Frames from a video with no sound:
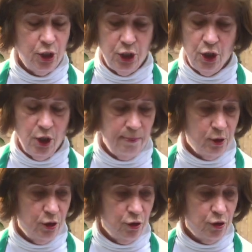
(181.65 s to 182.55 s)
tulip
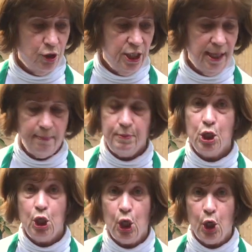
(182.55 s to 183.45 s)
tip
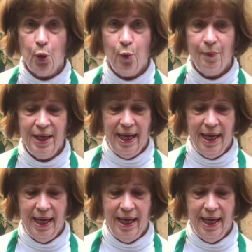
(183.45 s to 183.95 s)
to you